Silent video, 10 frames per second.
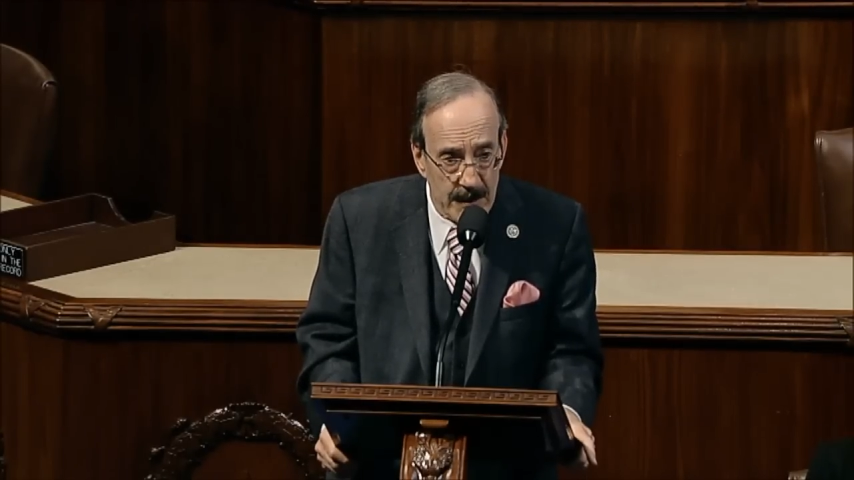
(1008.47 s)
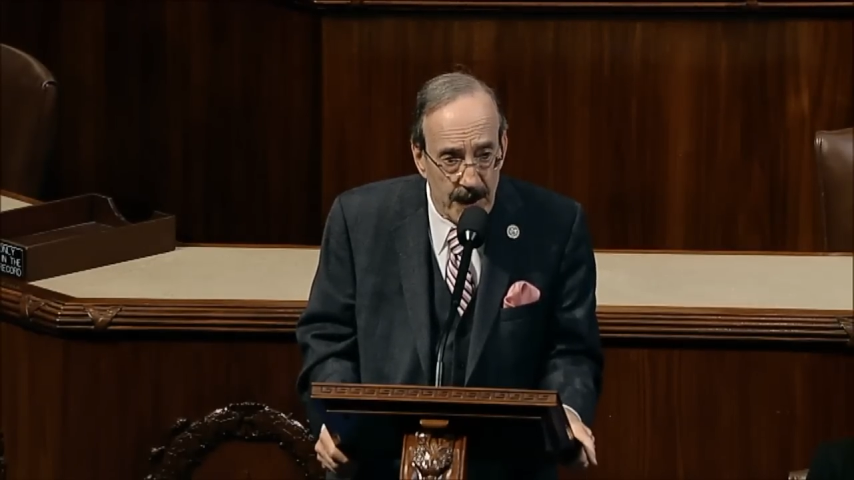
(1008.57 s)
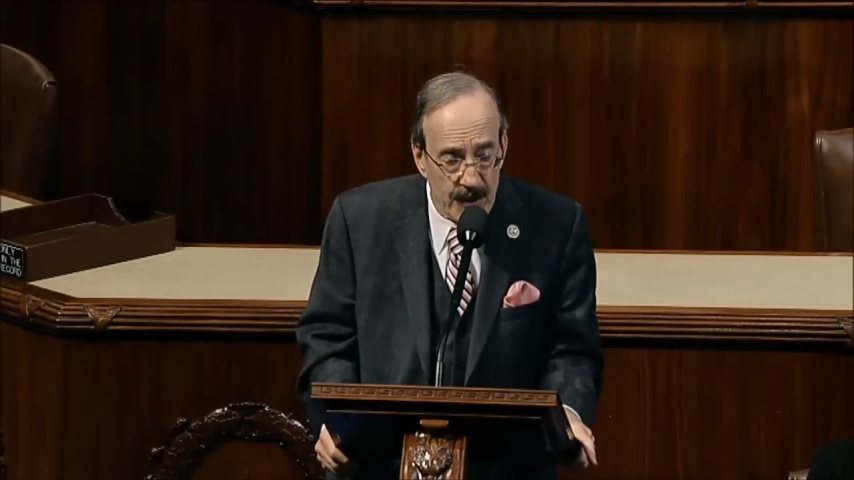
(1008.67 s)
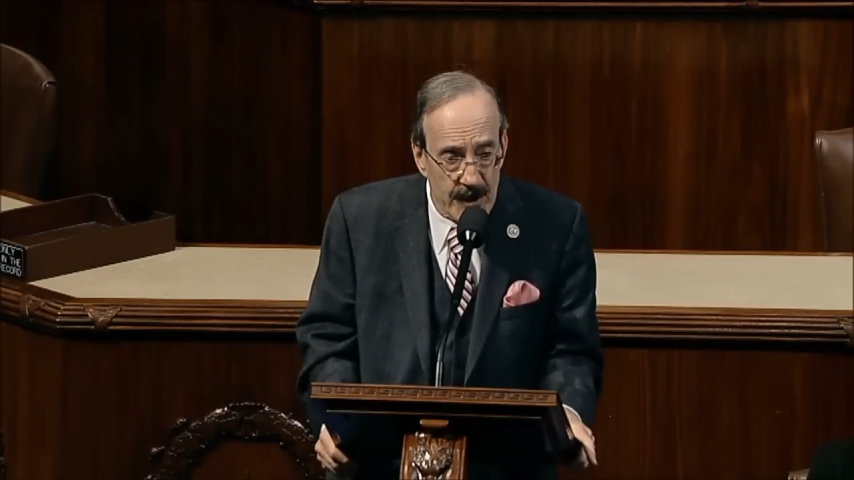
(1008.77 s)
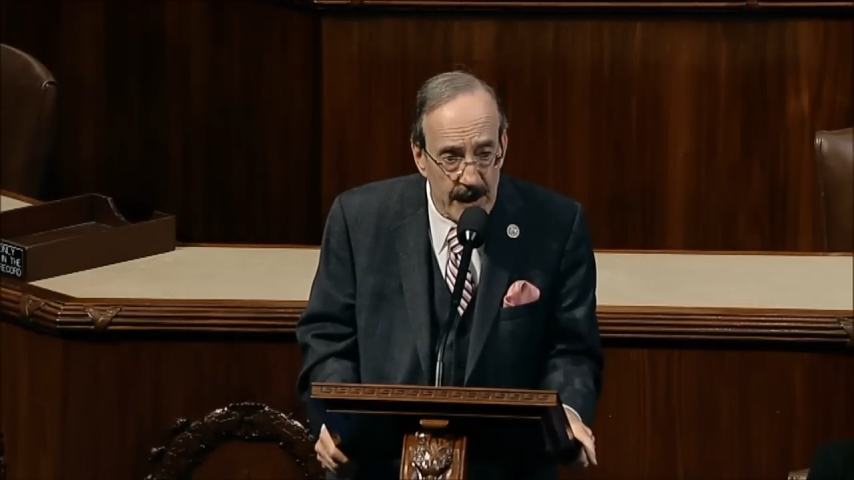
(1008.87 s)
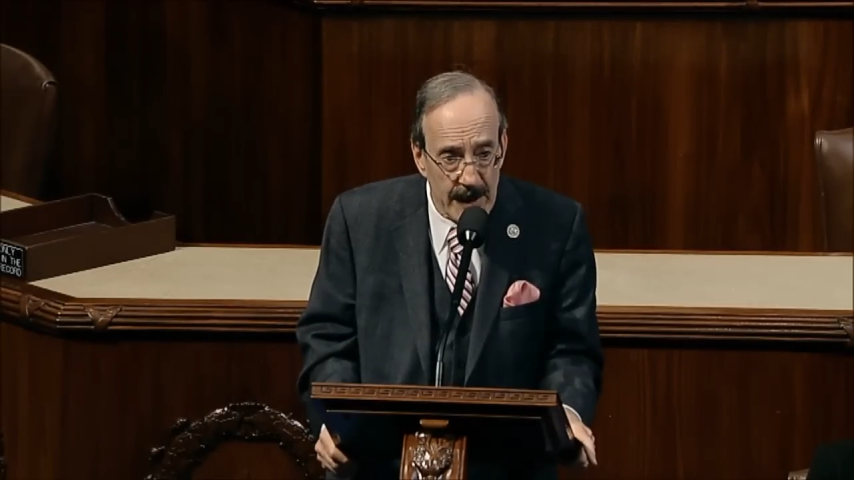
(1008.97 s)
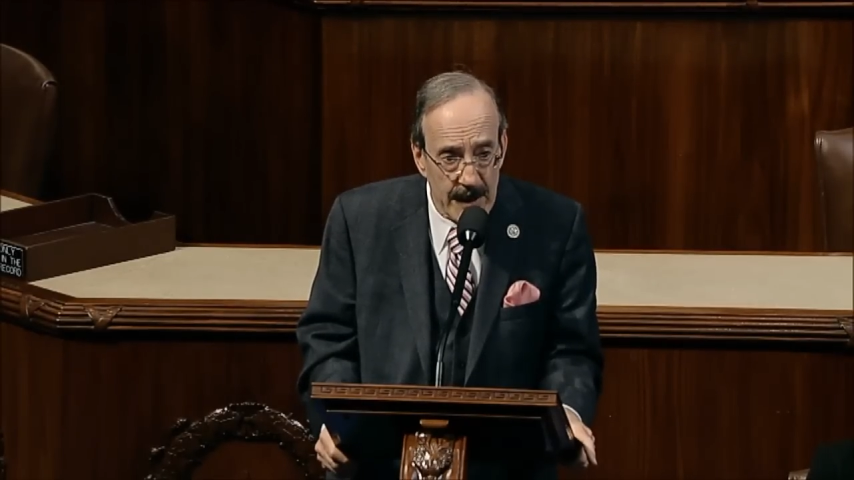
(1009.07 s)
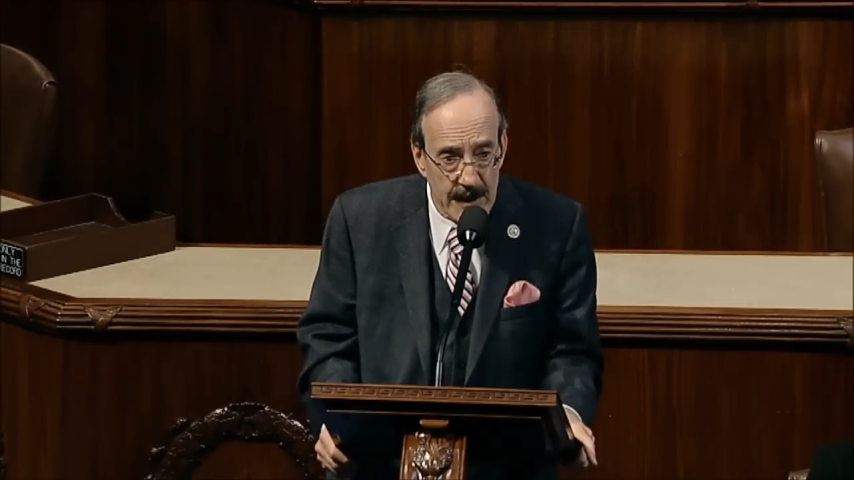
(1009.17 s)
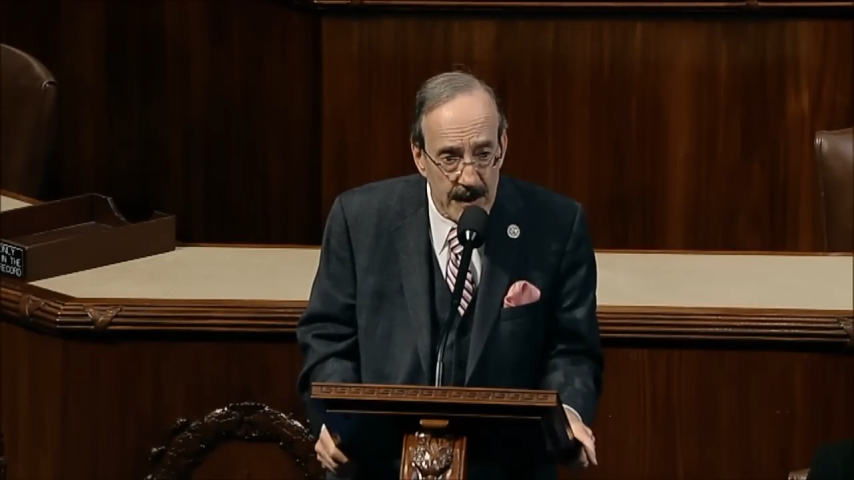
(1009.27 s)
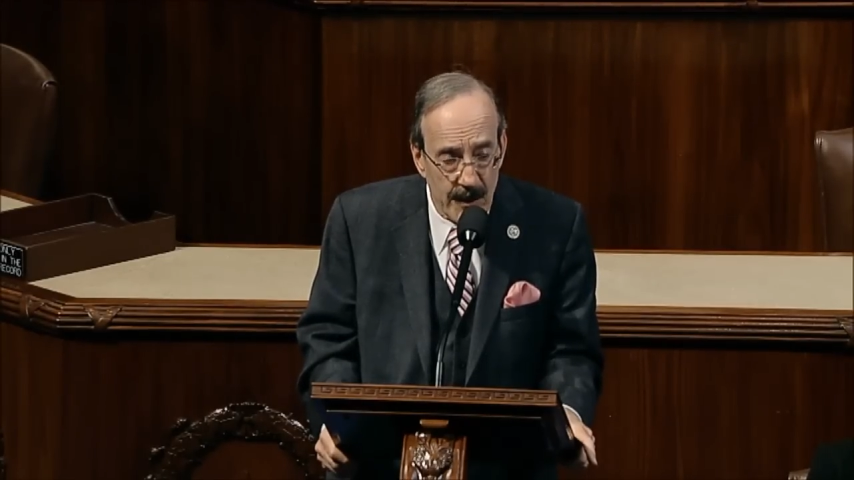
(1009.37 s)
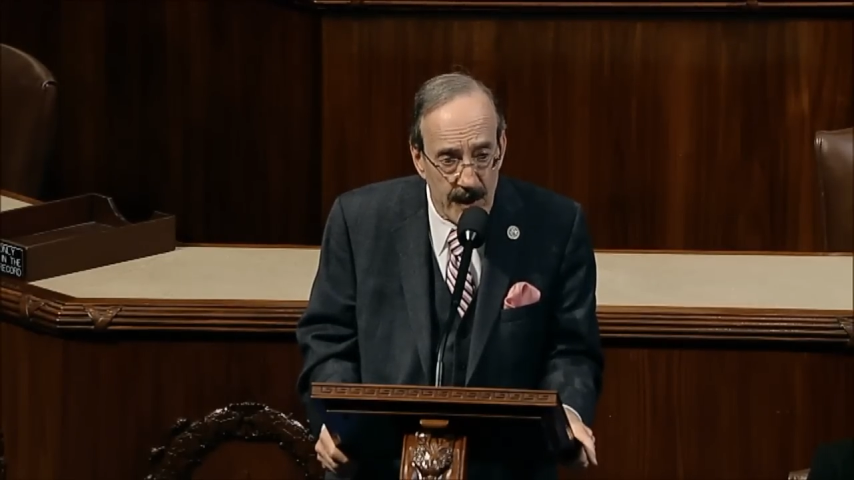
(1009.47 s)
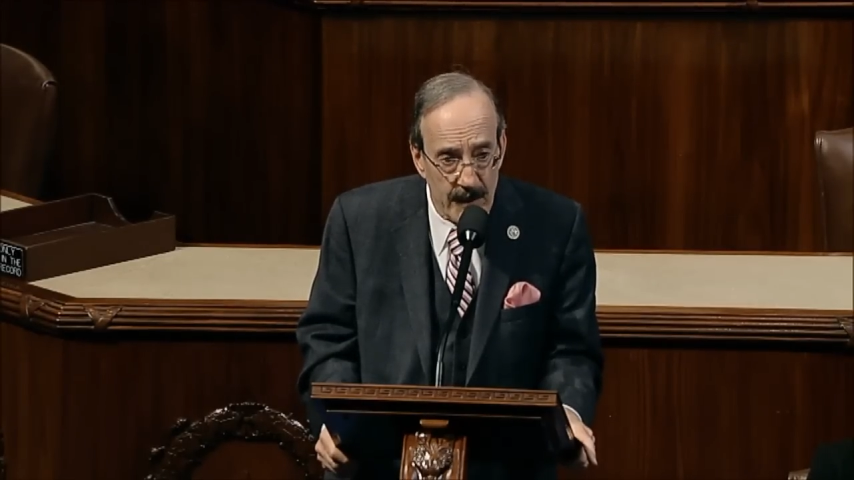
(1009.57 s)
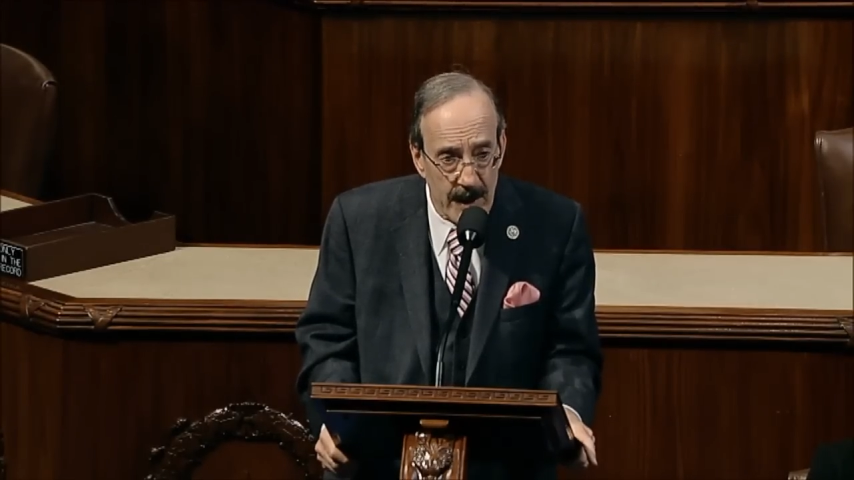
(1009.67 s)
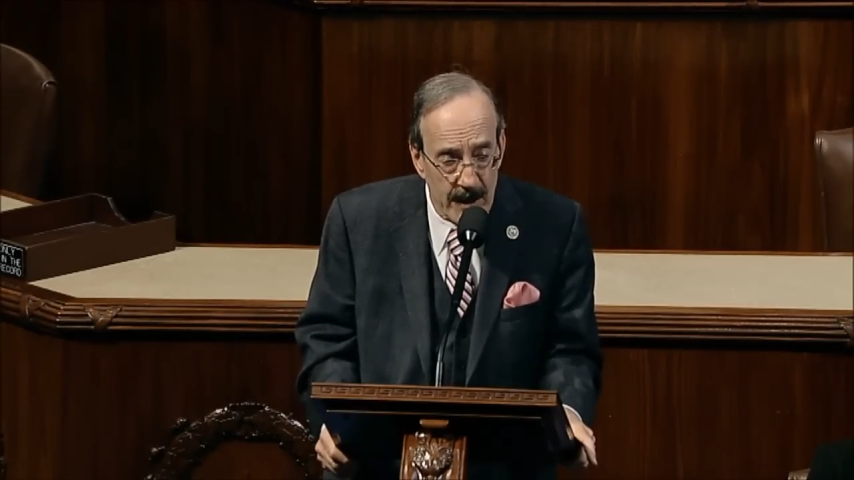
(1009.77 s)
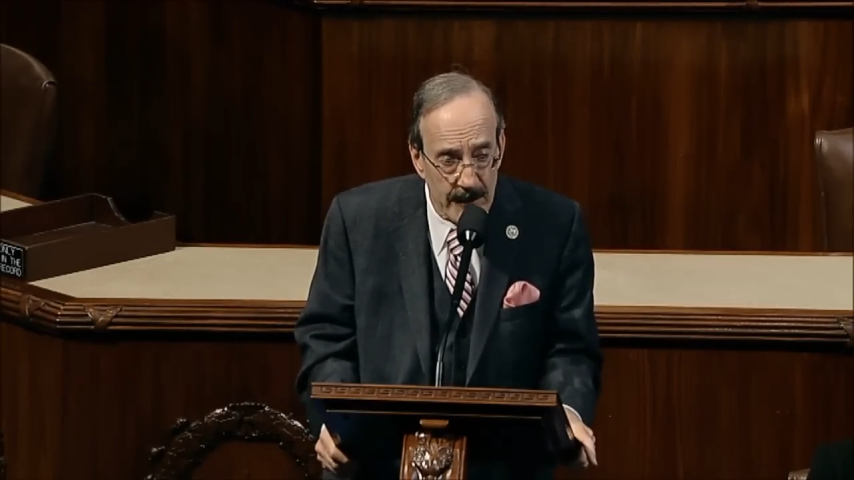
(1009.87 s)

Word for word: supposedly is going to be